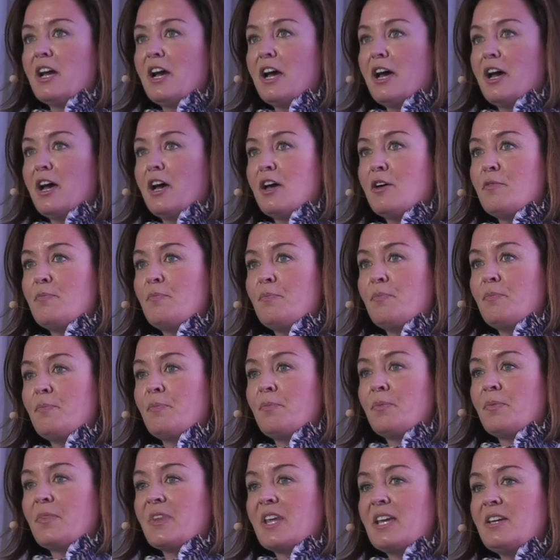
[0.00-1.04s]
Um,
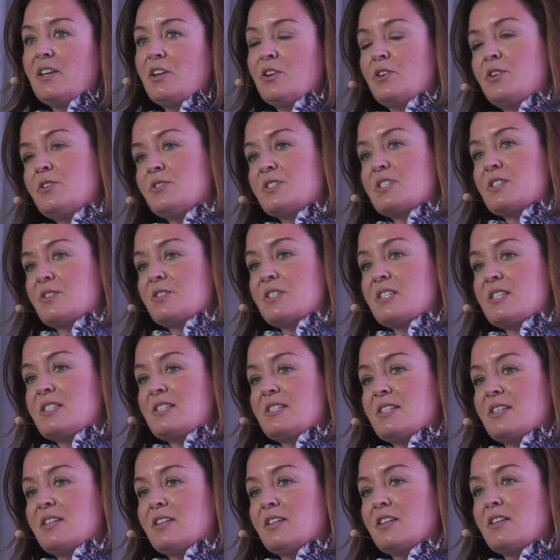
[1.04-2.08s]
and here you'll start to
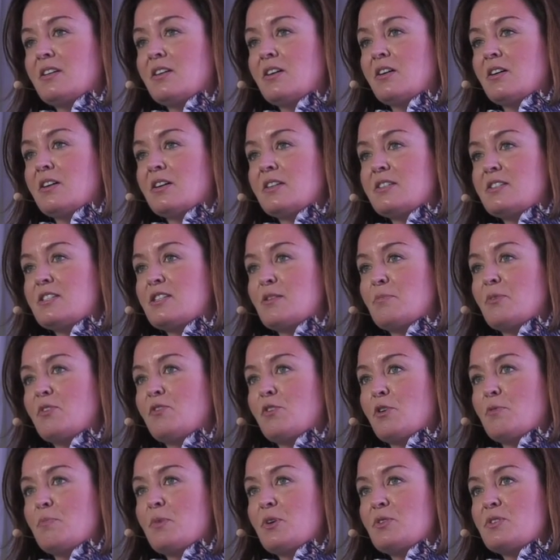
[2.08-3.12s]
see it on some
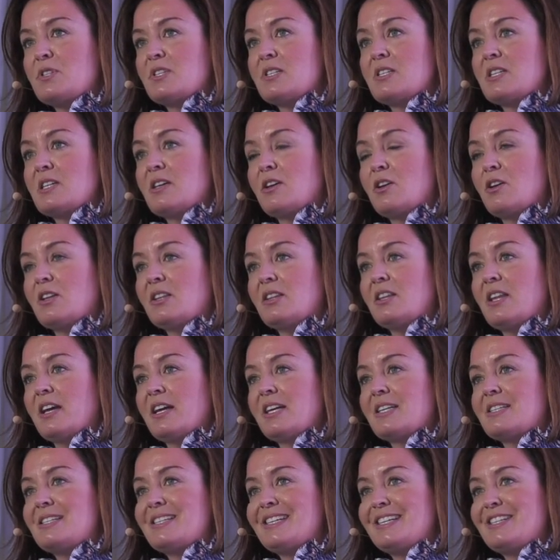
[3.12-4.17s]
of our most
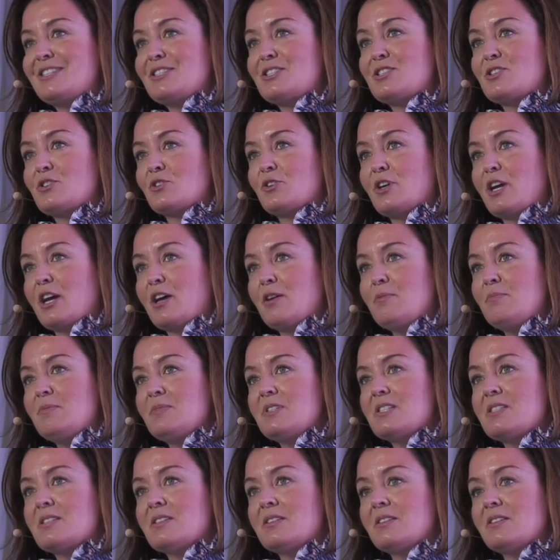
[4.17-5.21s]
liked
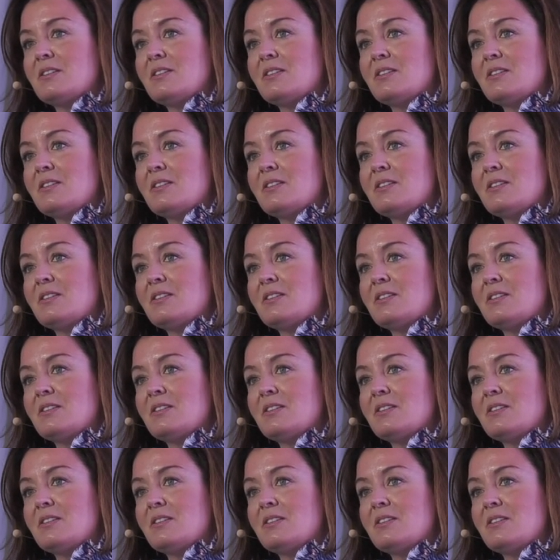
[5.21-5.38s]
Instagrams.